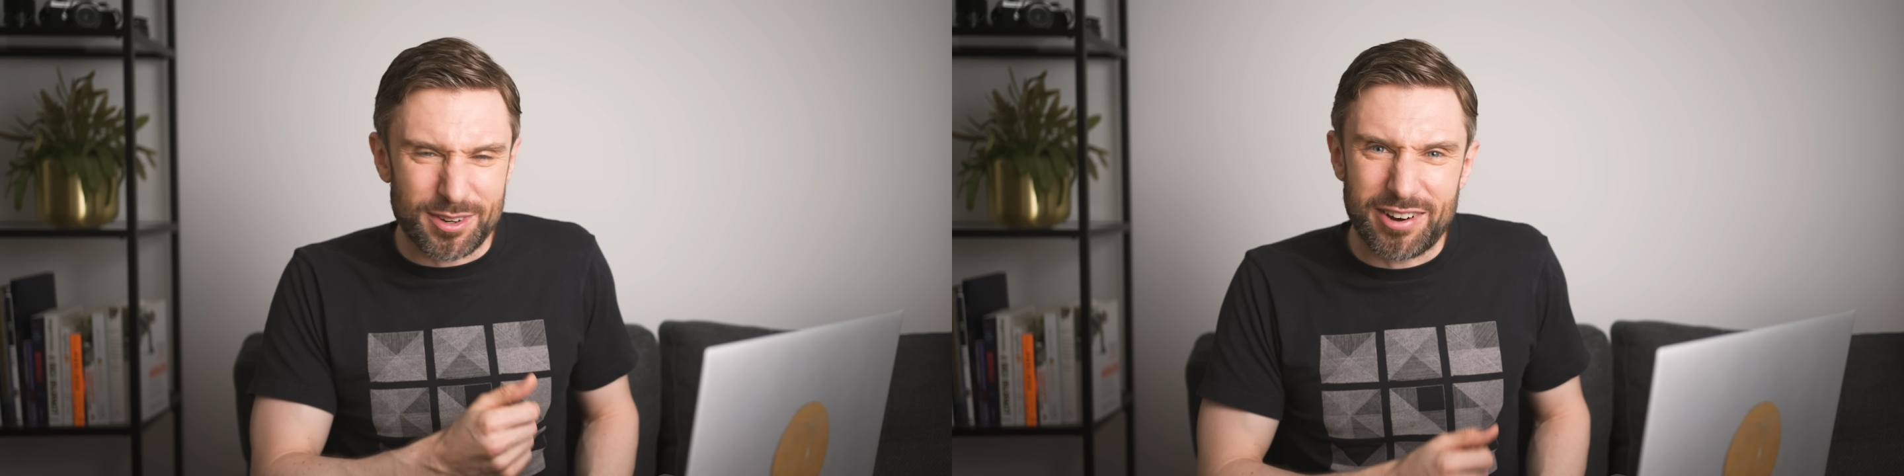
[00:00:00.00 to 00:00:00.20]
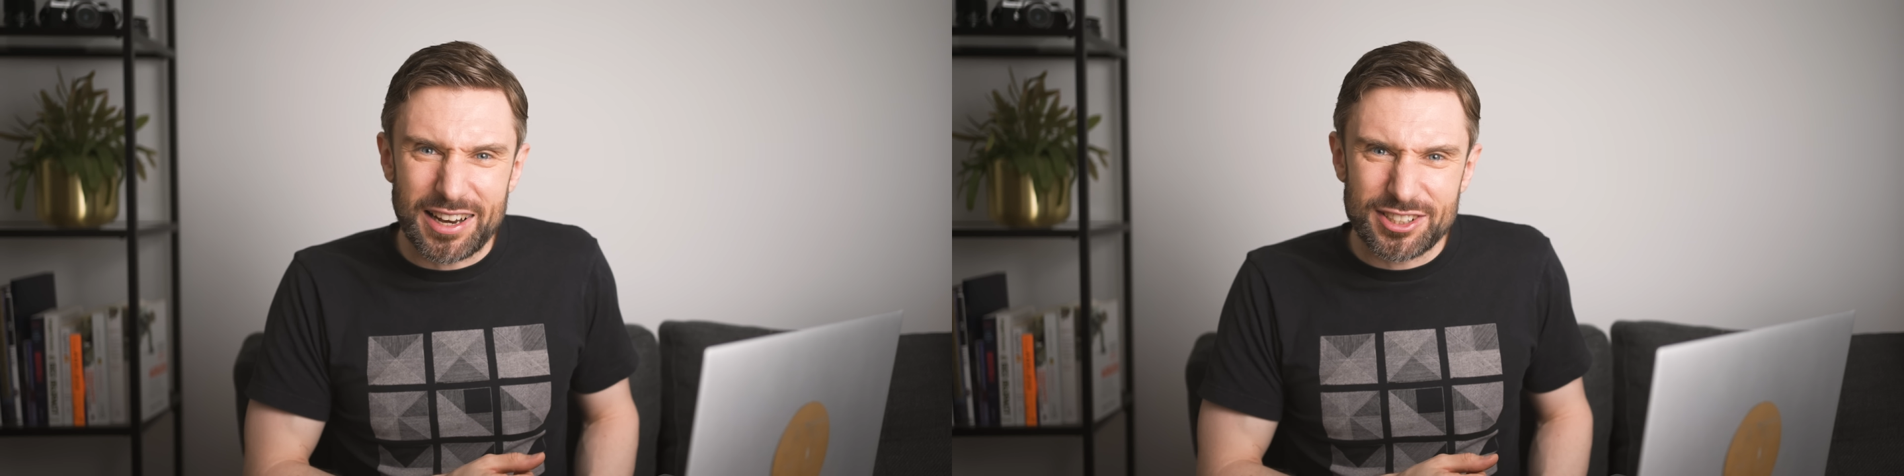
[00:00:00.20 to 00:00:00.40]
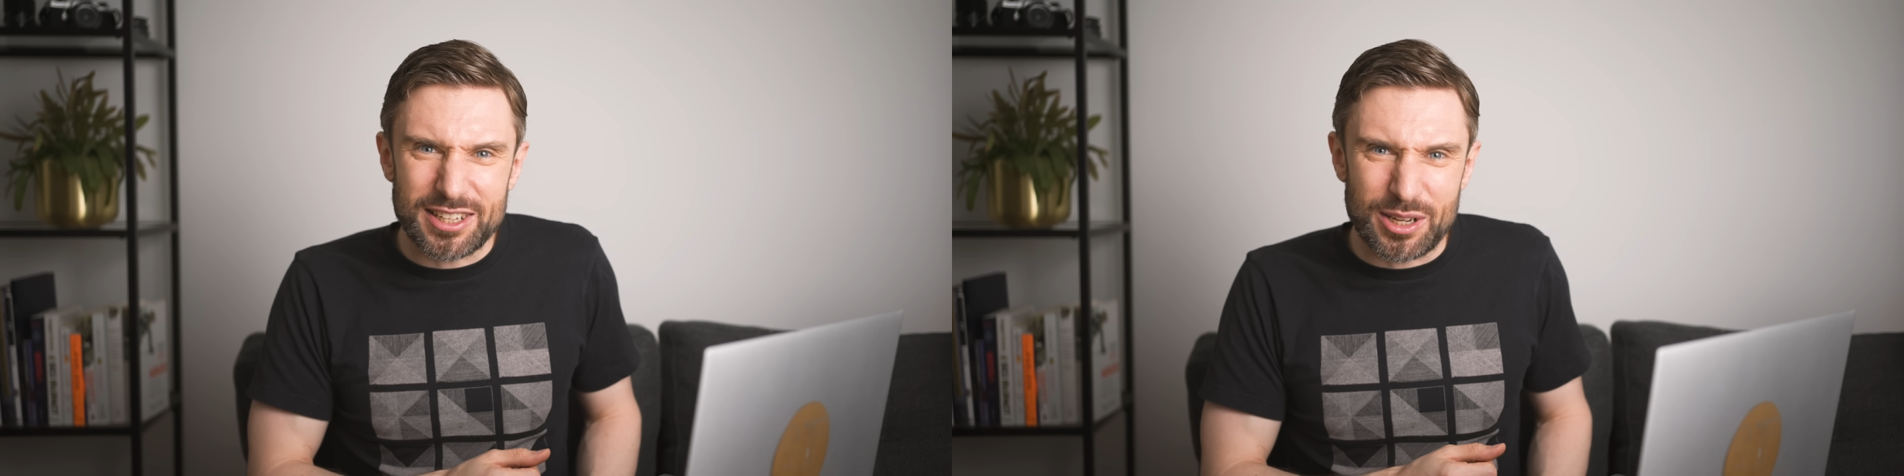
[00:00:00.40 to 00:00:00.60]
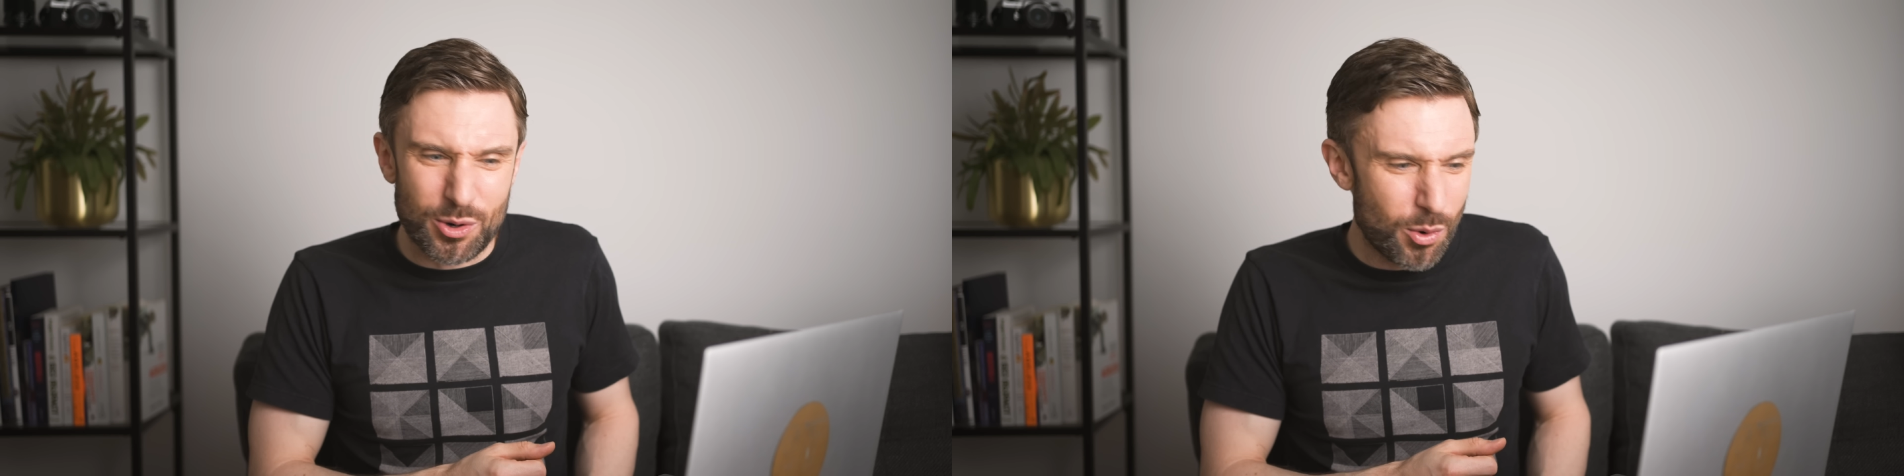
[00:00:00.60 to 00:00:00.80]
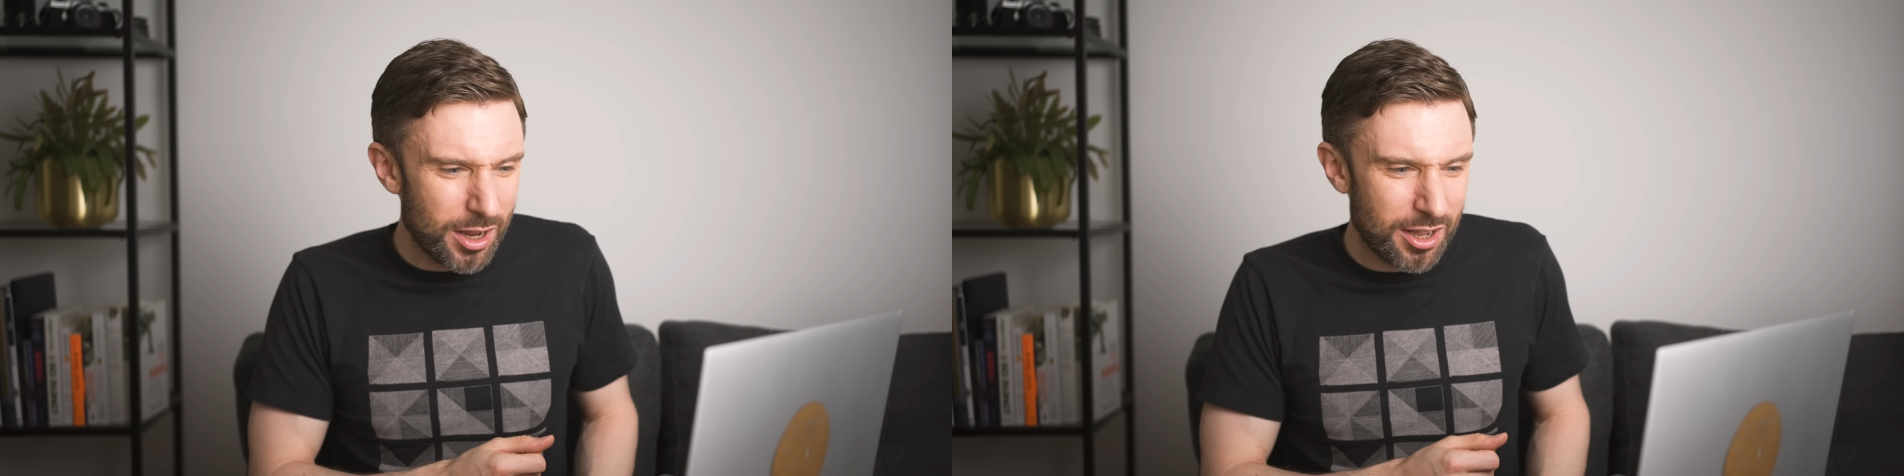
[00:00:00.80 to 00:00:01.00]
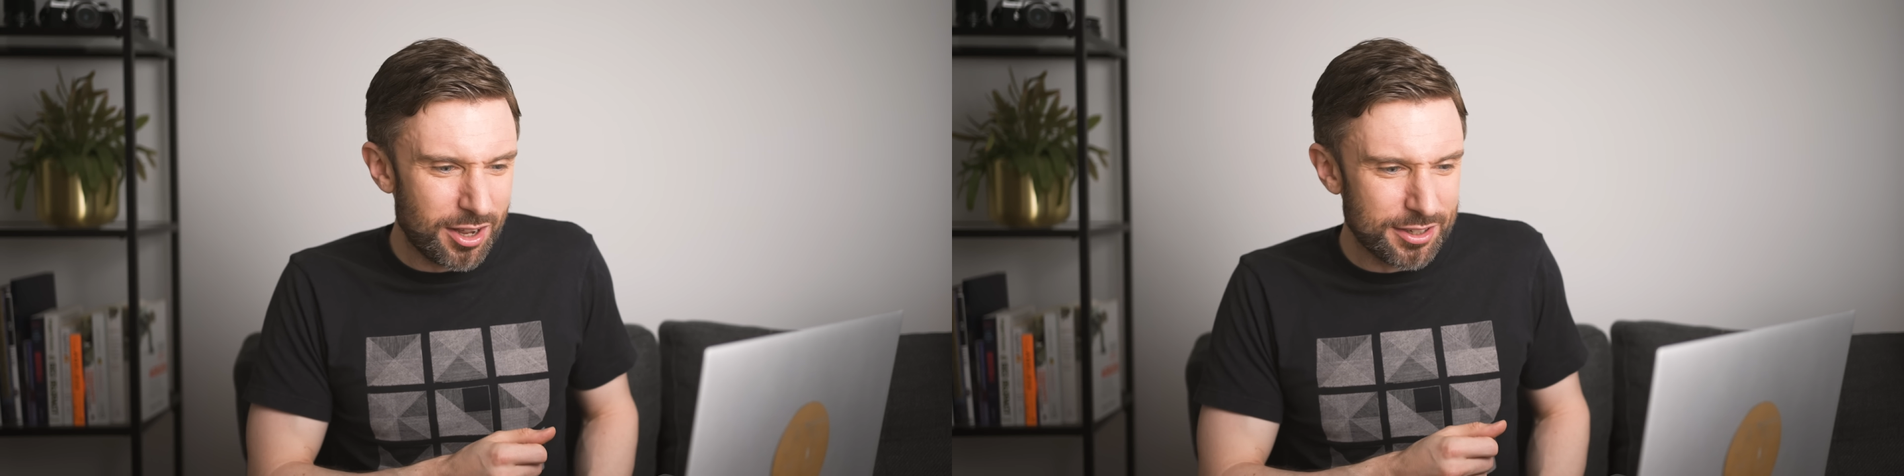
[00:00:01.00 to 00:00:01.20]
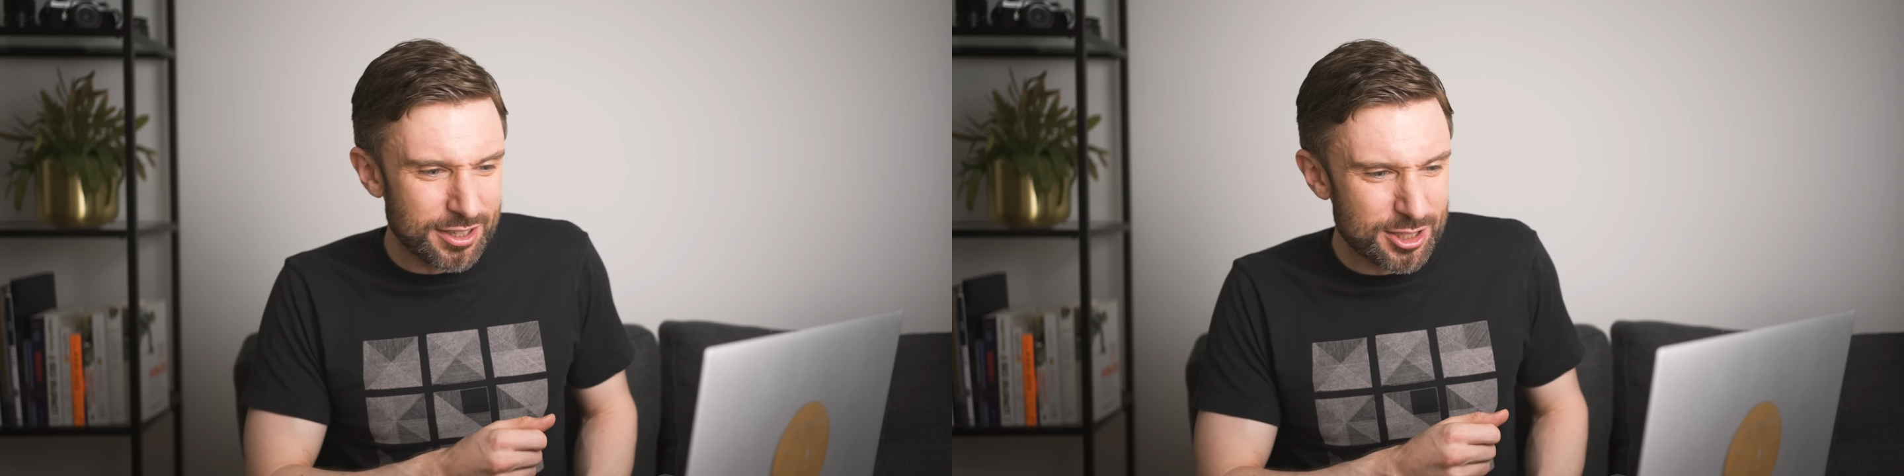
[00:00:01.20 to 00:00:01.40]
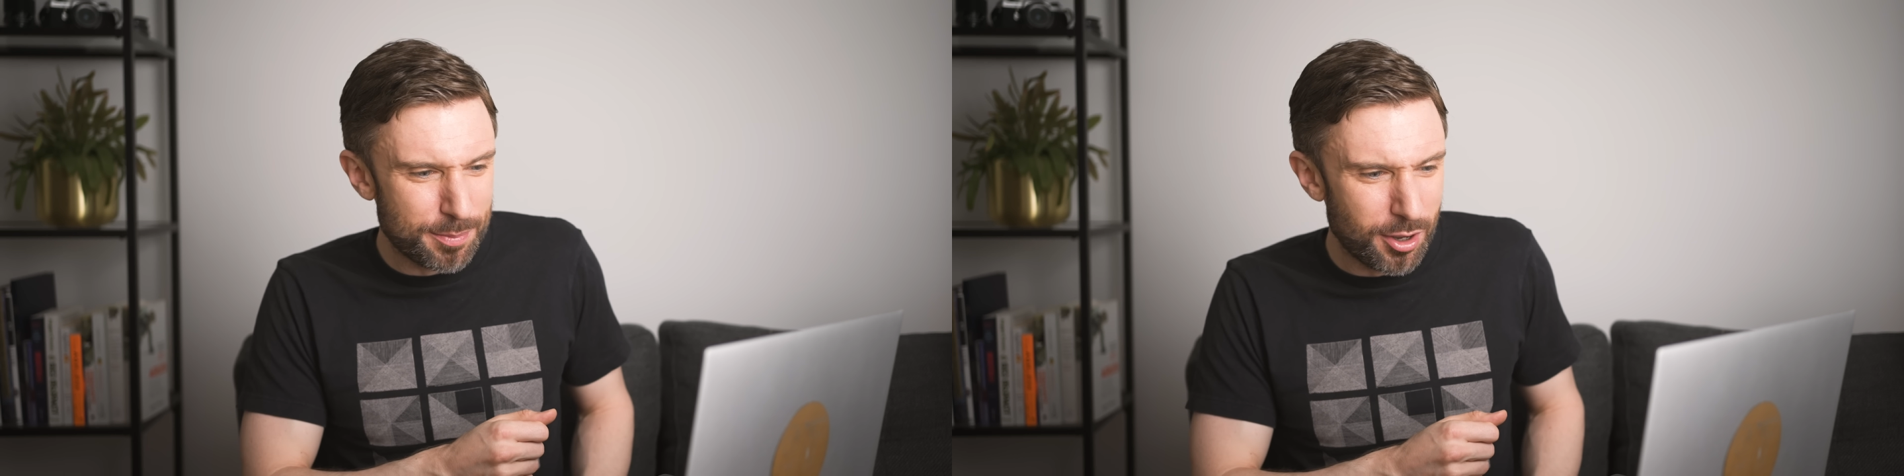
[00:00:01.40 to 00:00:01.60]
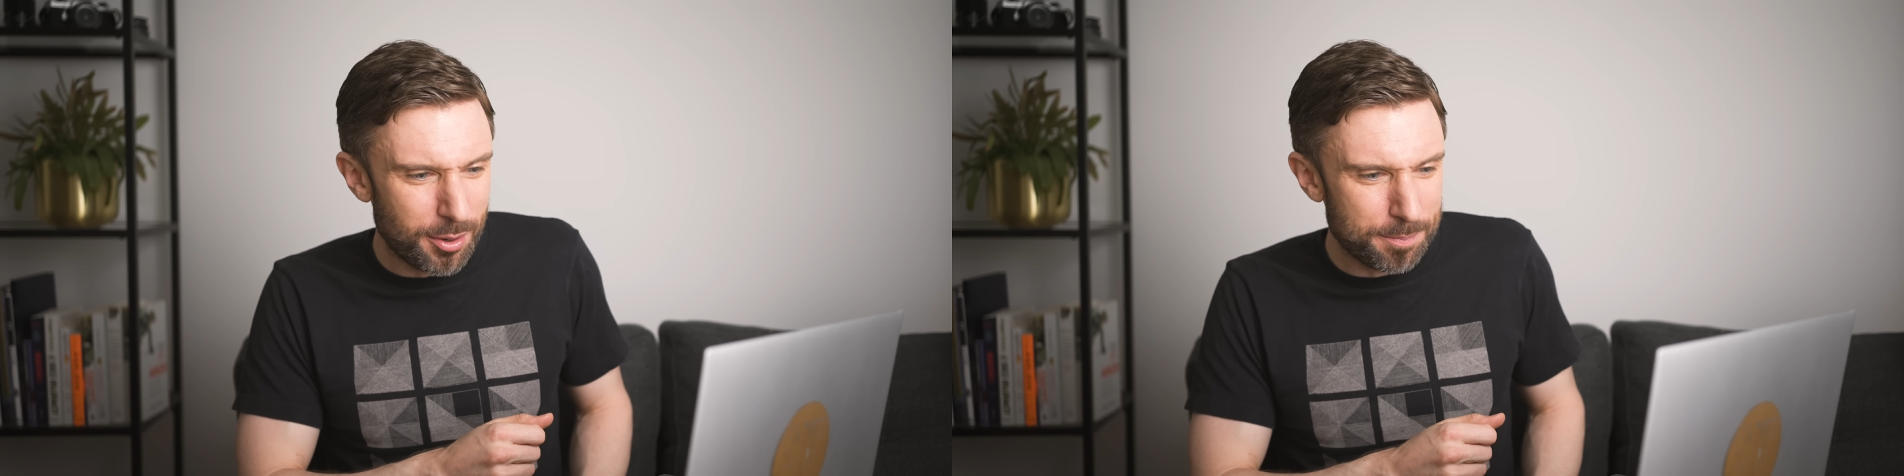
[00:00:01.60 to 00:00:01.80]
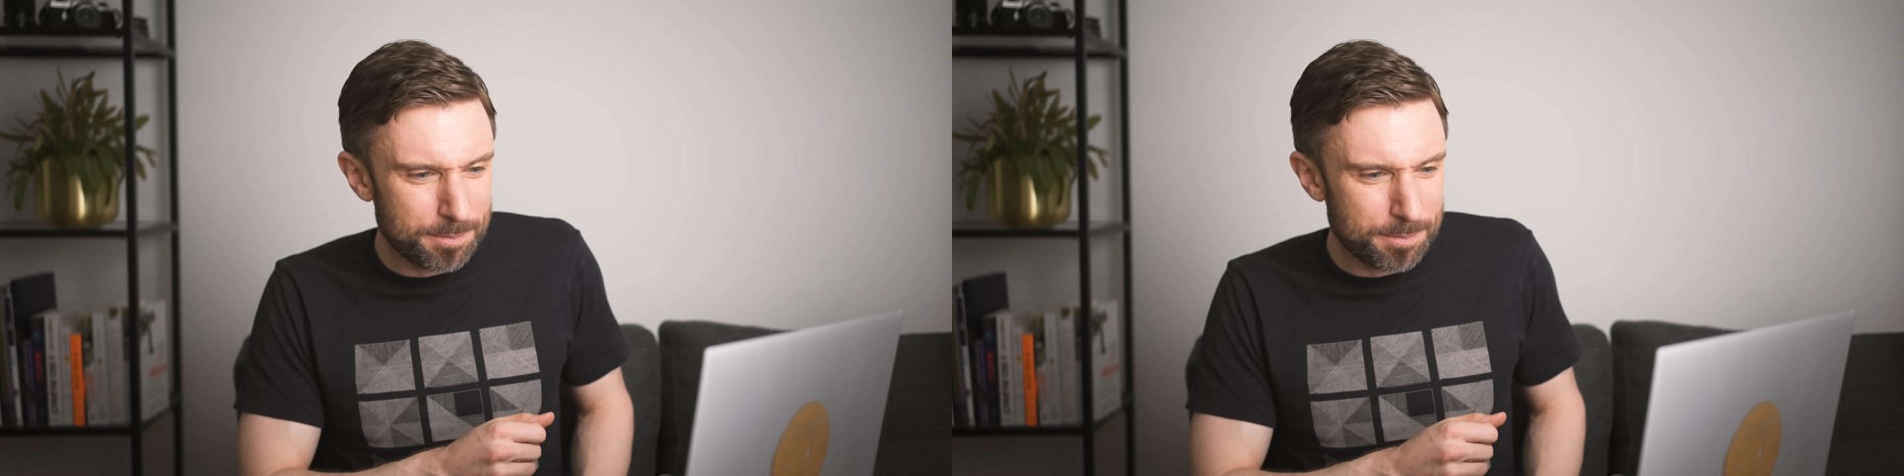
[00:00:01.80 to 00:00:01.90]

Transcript: are actually quite hard to spot.